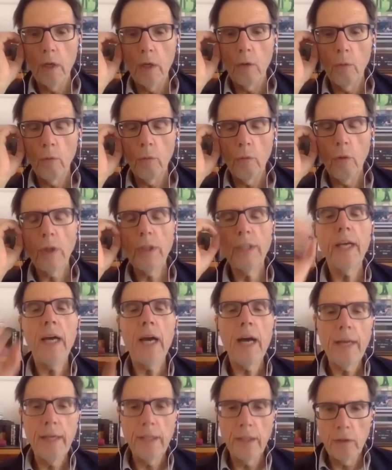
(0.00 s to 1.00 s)
what
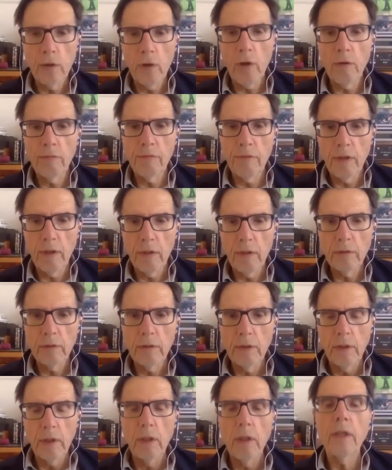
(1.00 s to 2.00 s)
kind of
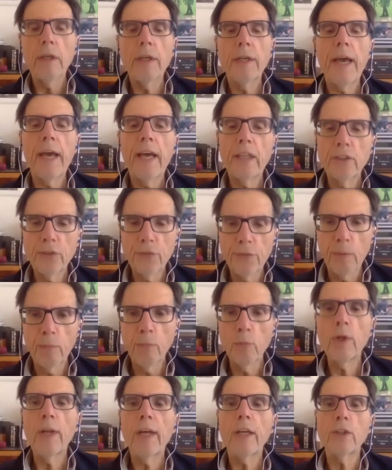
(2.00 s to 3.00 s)
case
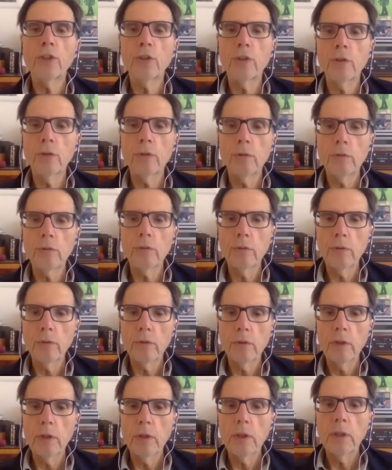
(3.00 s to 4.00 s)
formulation
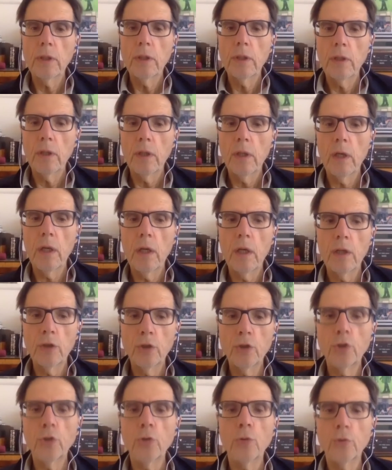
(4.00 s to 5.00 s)

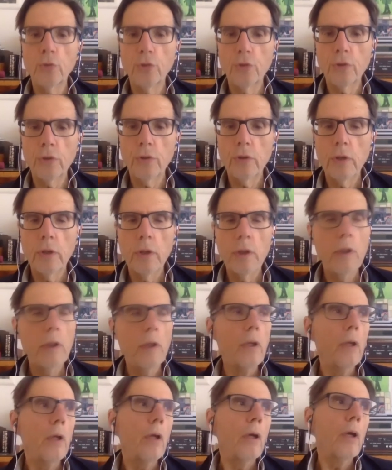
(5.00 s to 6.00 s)
choose.
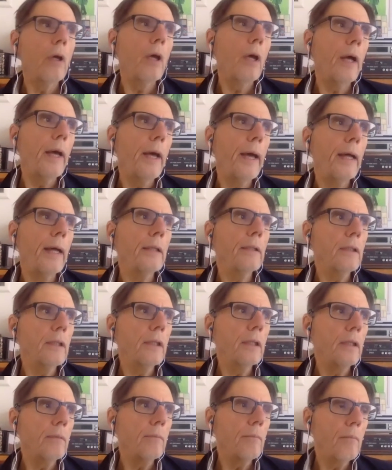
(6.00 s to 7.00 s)
And
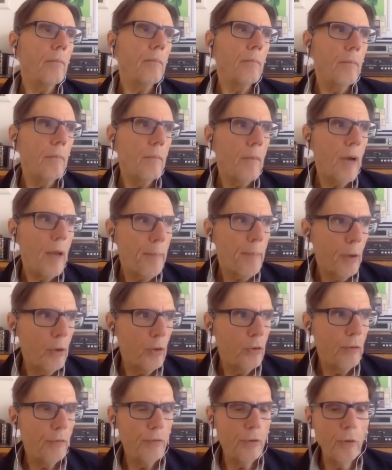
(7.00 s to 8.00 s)
my
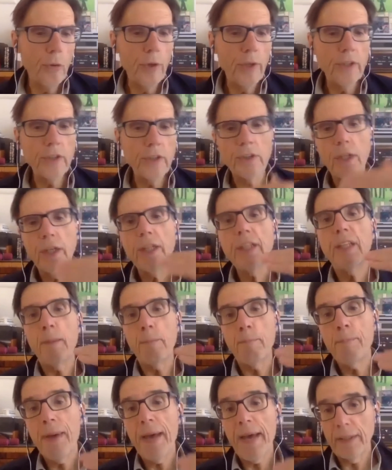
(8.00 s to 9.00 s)
point of view is it
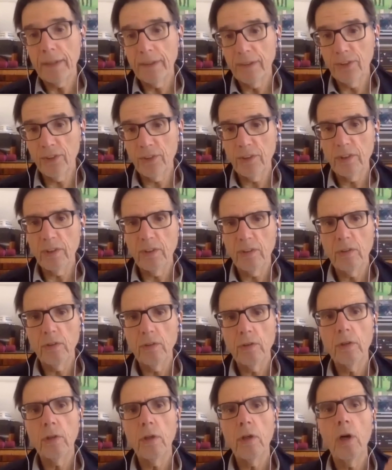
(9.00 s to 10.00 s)
depends
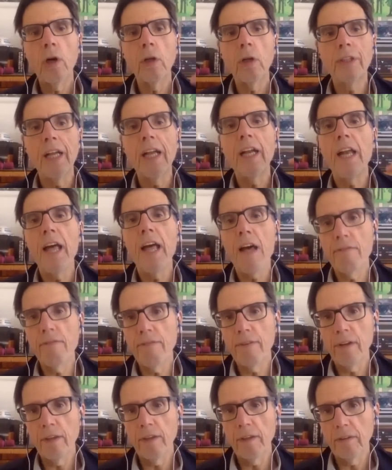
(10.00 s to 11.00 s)
on the
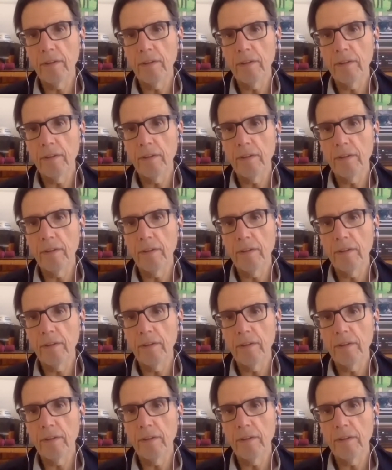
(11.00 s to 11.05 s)
level